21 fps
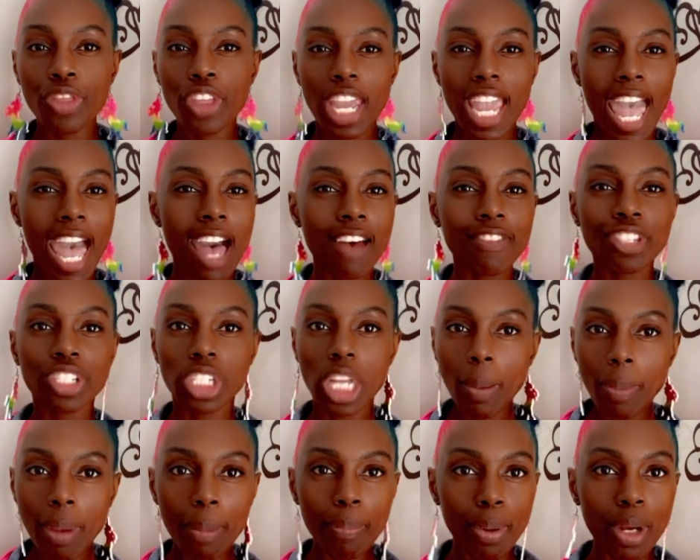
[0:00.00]
They have
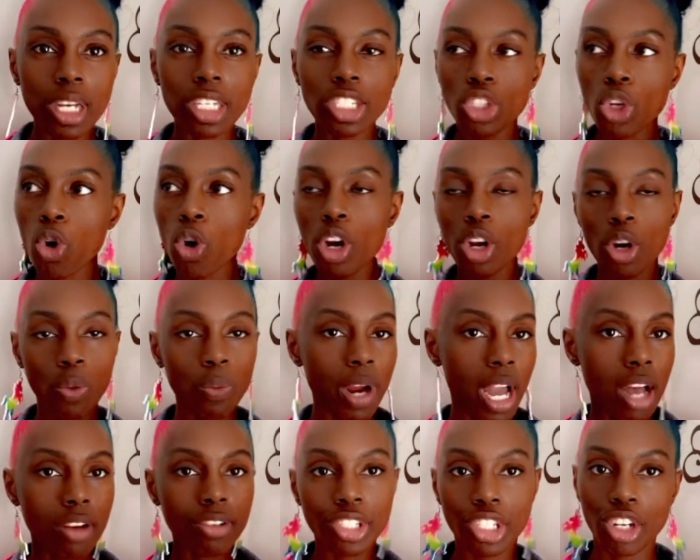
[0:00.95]
stomach bugs going
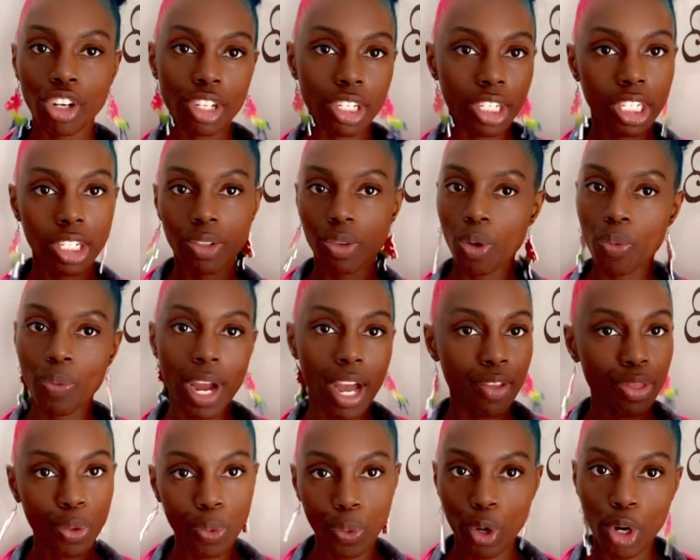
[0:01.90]
around, circling
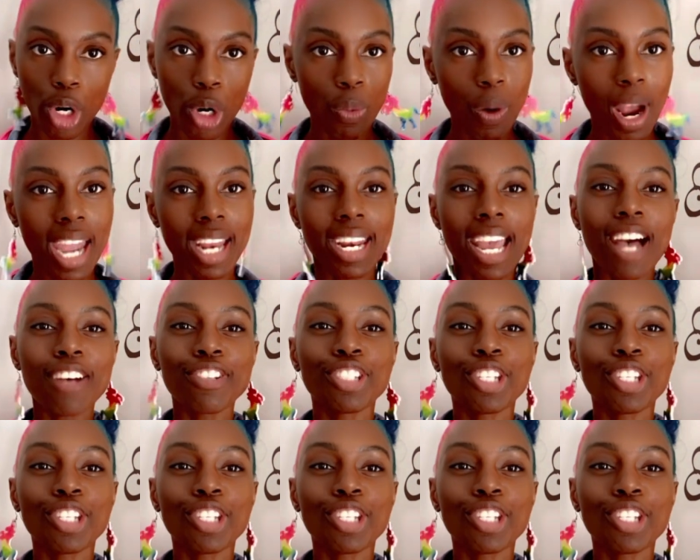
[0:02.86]
around the world right now.